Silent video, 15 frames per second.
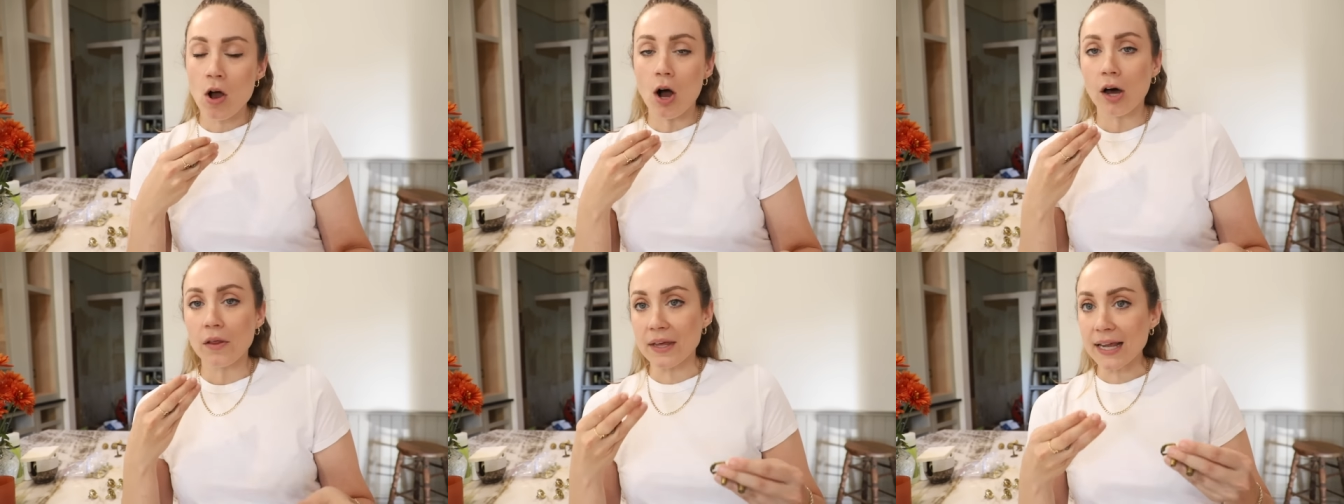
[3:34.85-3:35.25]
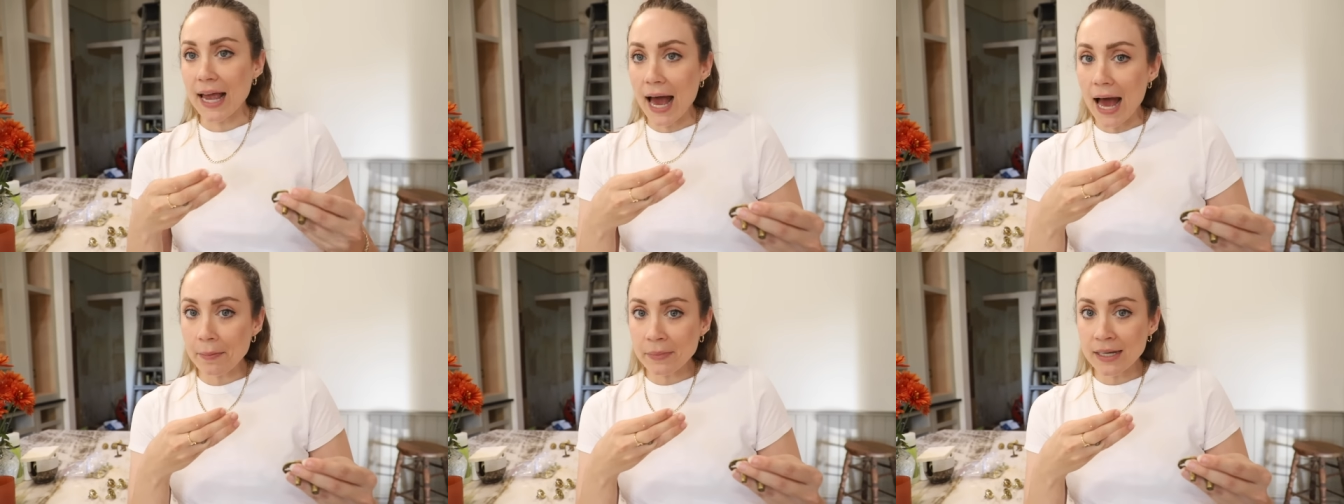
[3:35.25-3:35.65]
on the
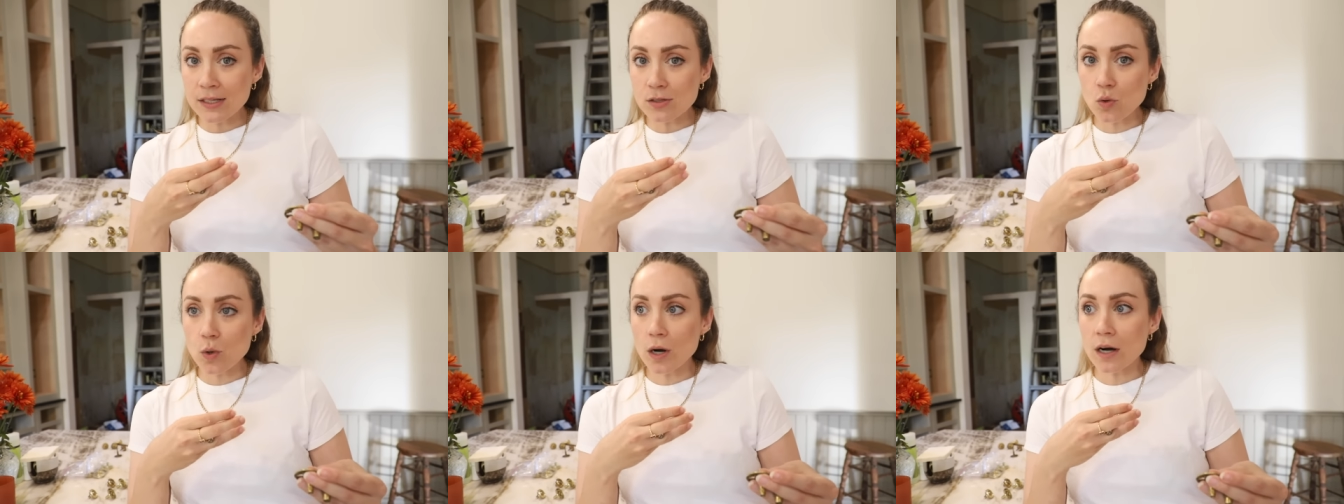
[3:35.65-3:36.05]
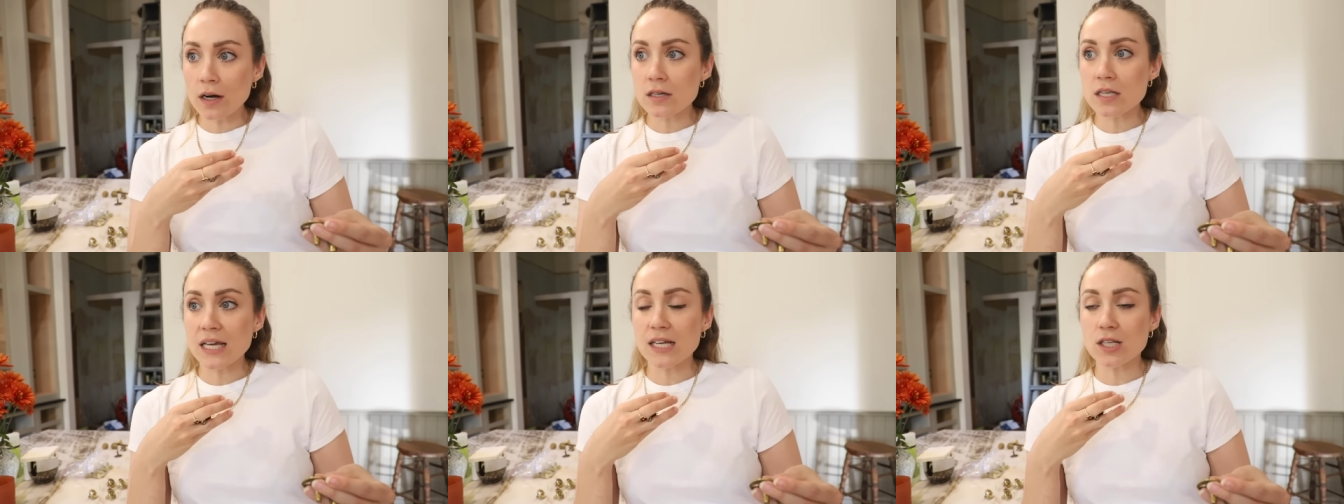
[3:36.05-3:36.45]
cabinet
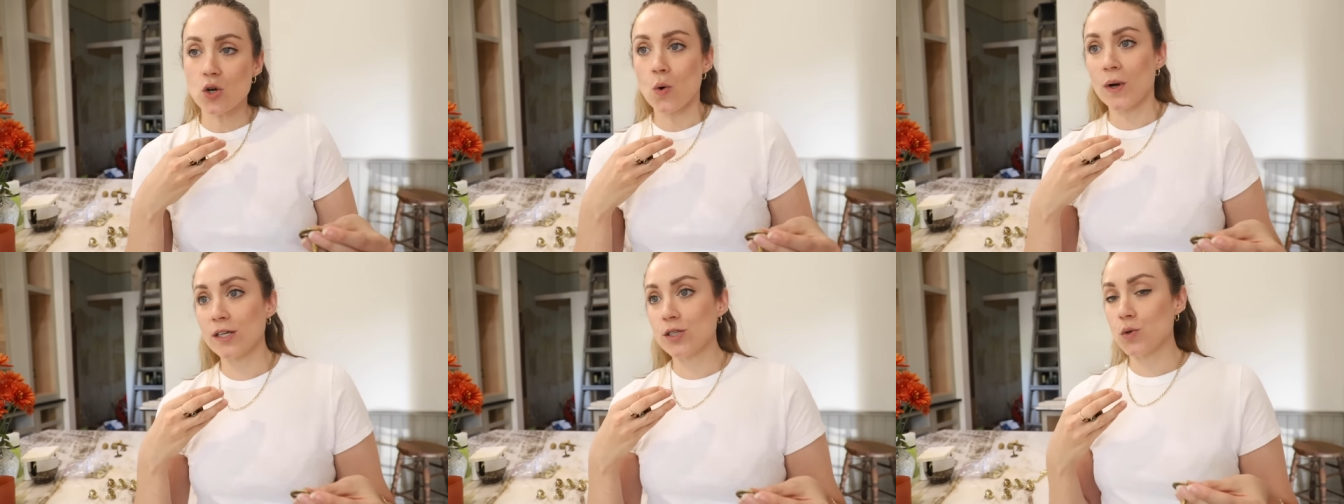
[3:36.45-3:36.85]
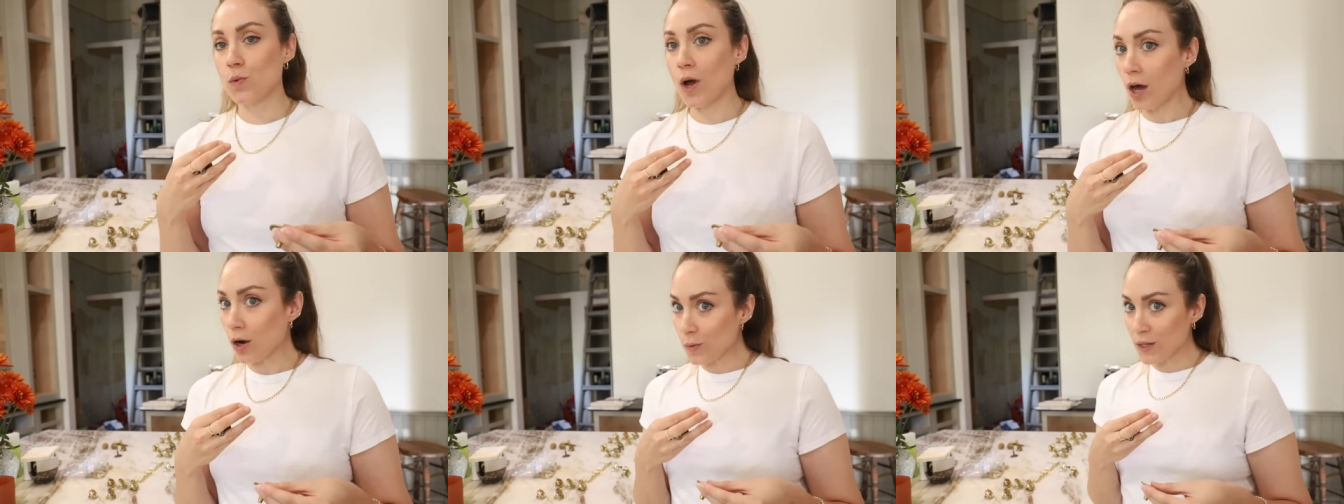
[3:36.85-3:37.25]
doors is going to
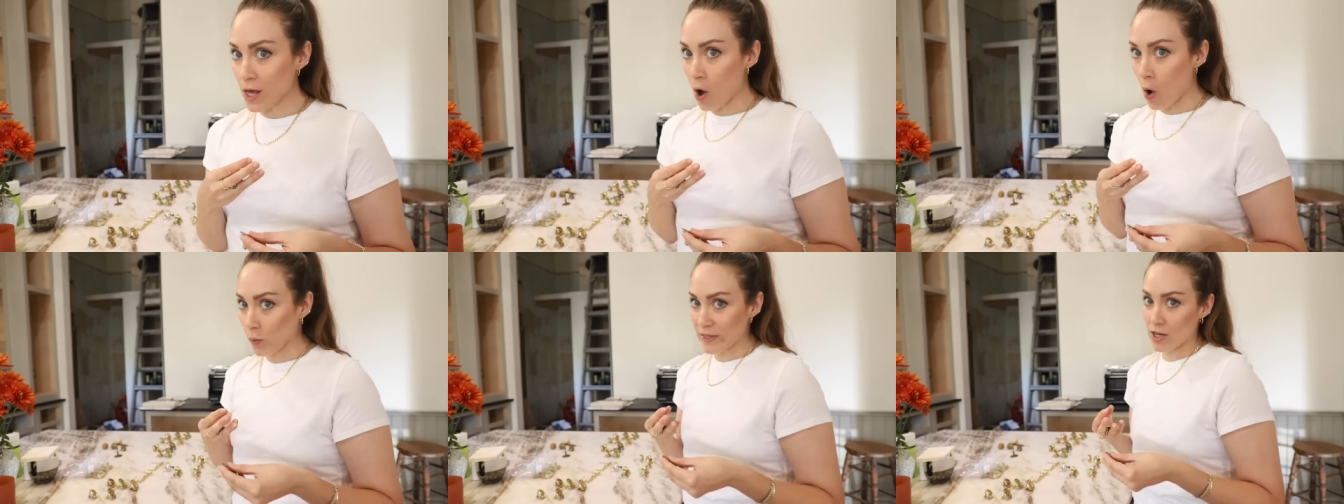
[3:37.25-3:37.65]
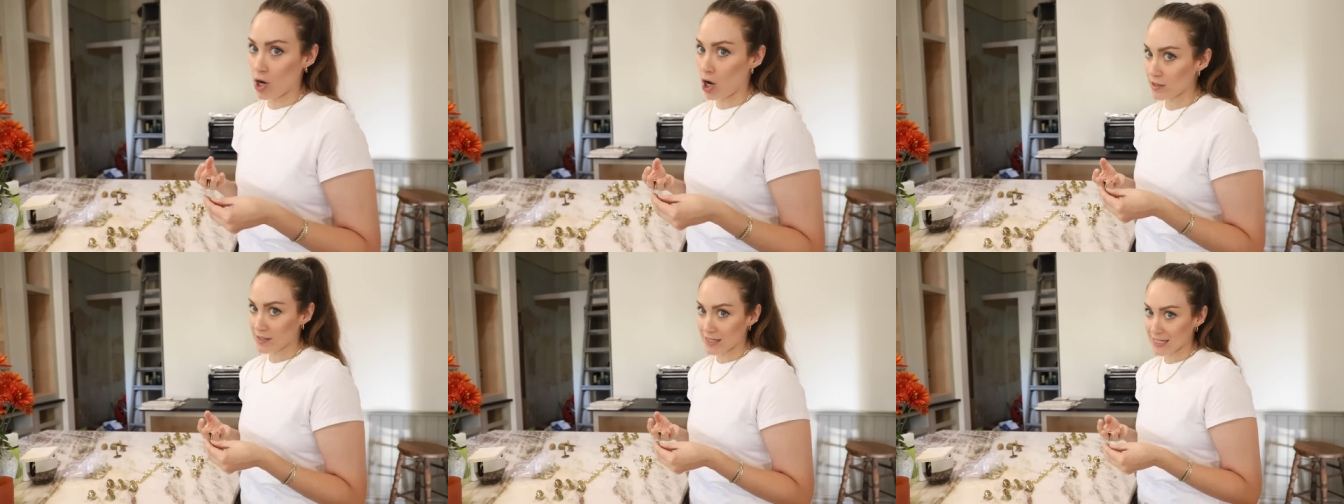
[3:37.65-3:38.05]
not only only
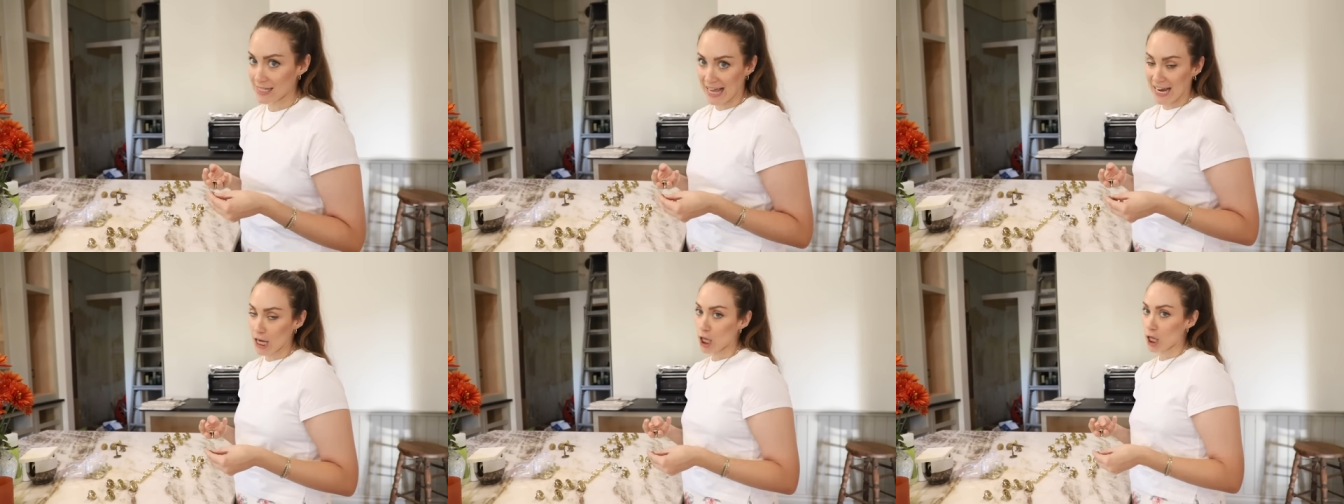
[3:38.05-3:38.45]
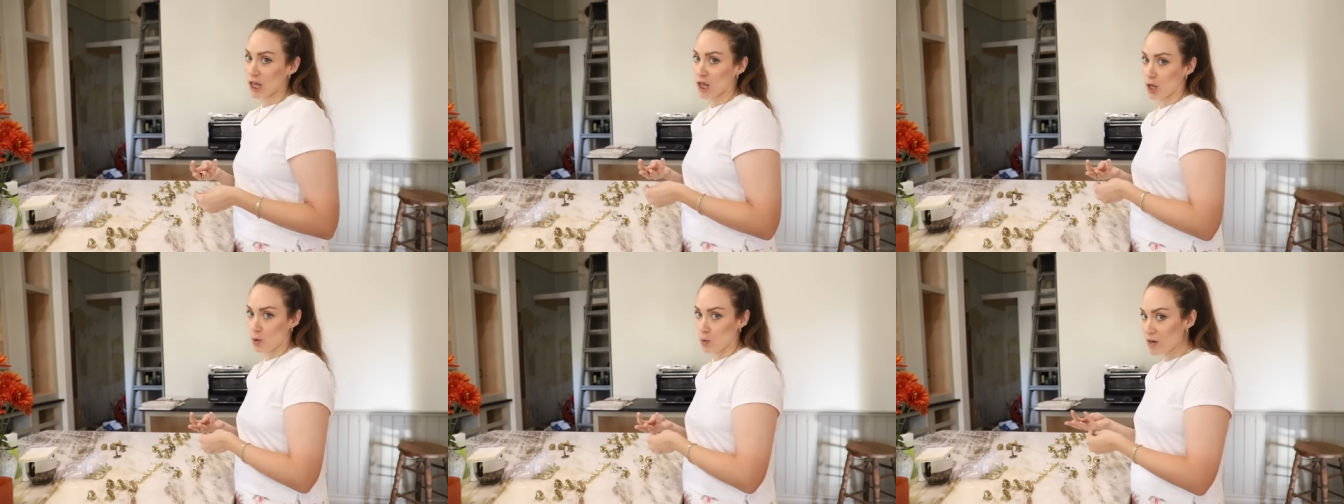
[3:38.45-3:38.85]
cost us like
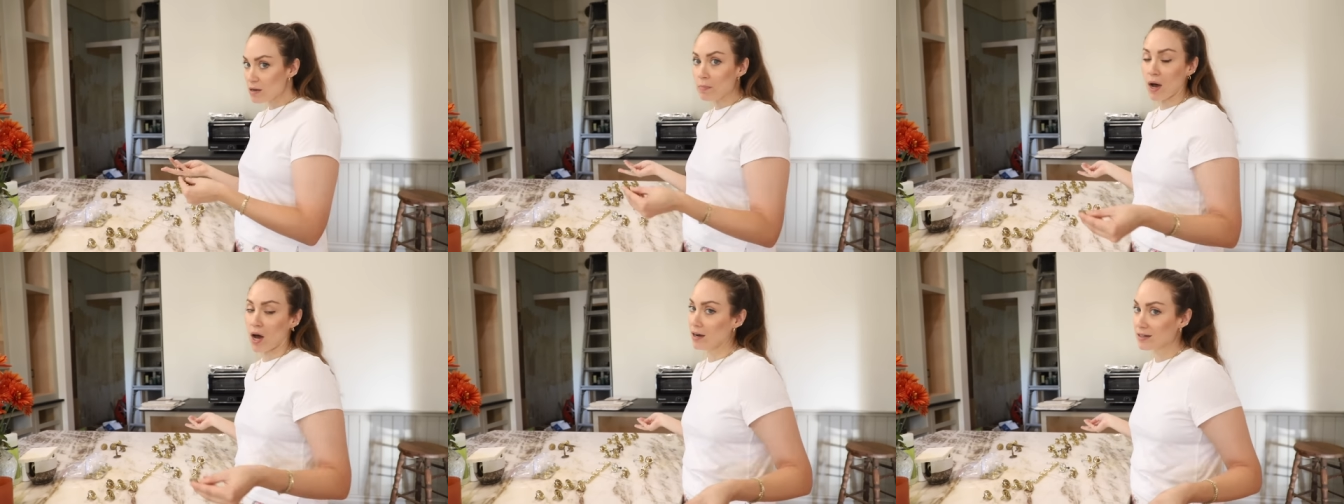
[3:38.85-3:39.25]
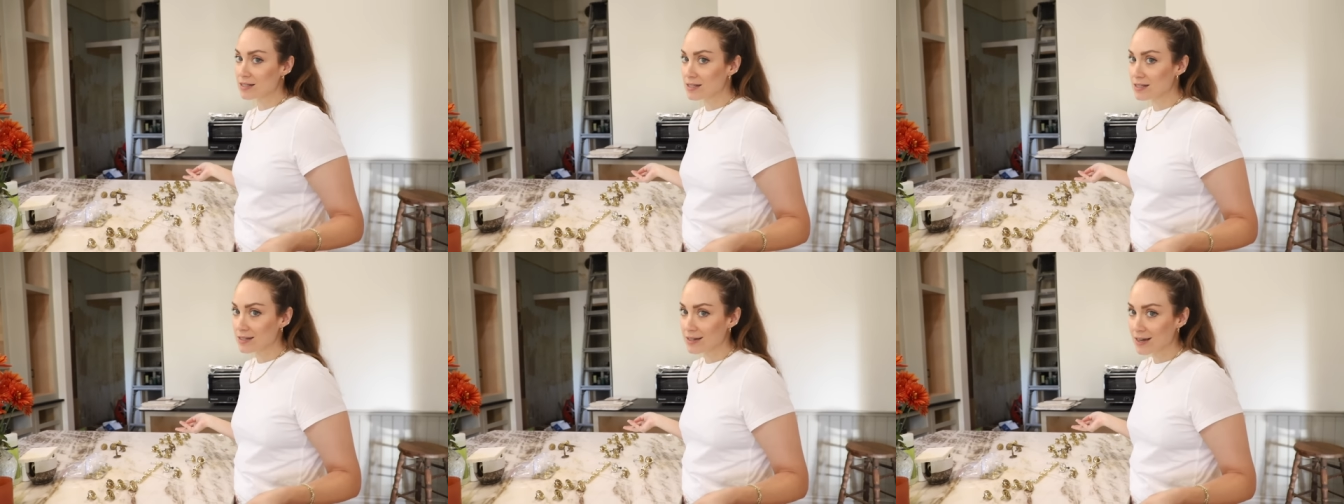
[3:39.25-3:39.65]
three
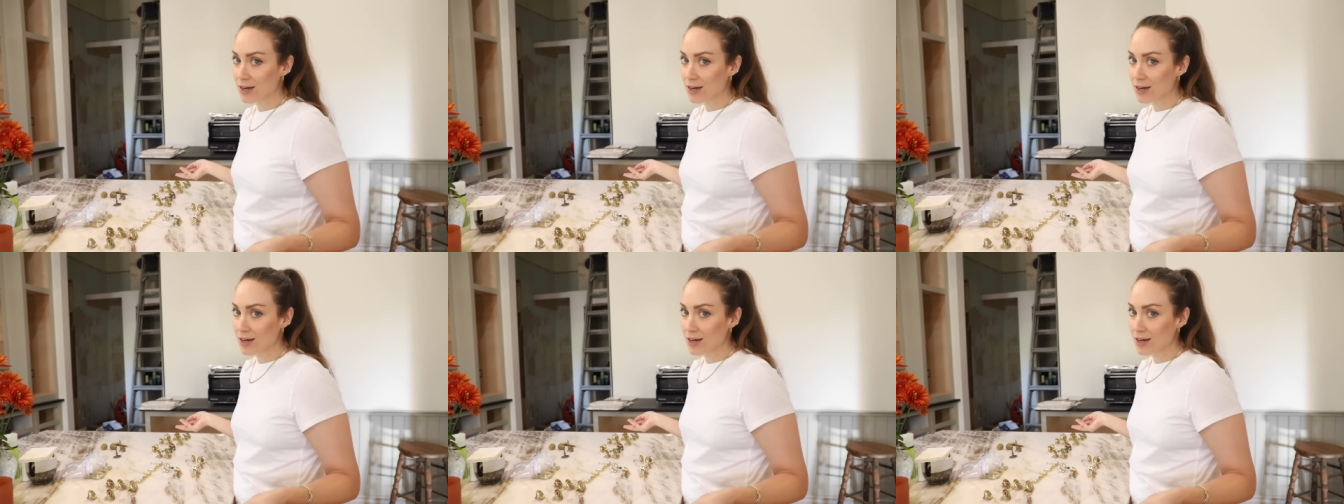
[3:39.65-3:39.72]
bucks